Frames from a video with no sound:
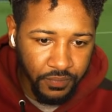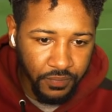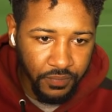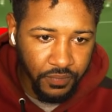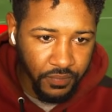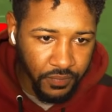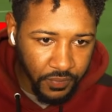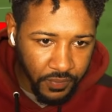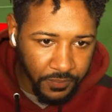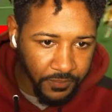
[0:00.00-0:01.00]
he skins his
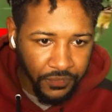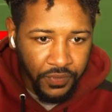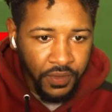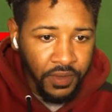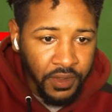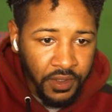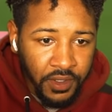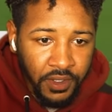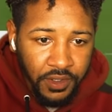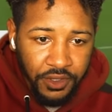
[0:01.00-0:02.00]

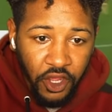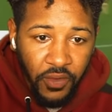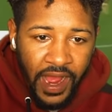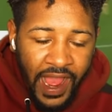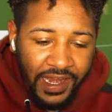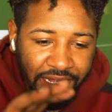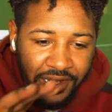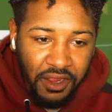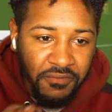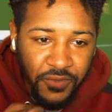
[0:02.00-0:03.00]
support. Yo, I
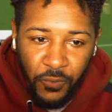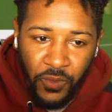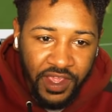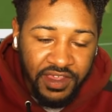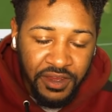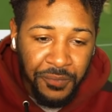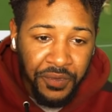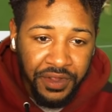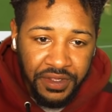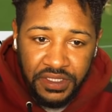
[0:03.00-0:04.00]
love the way he
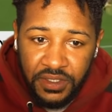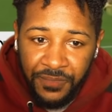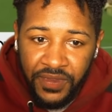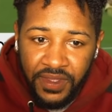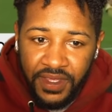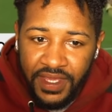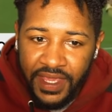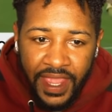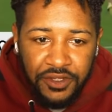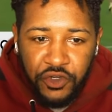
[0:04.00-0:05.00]
runs. He
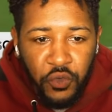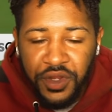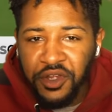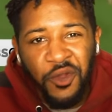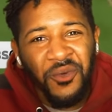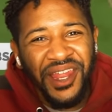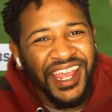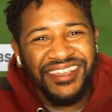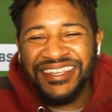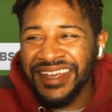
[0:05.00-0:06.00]
ain't doing no,
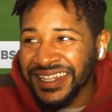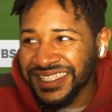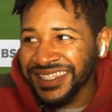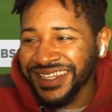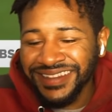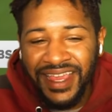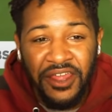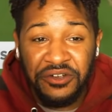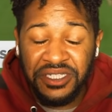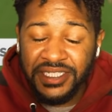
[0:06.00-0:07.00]
like, cuts like
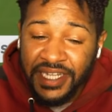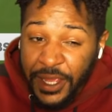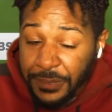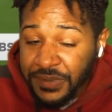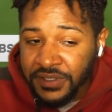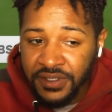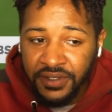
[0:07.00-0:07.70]
that or steps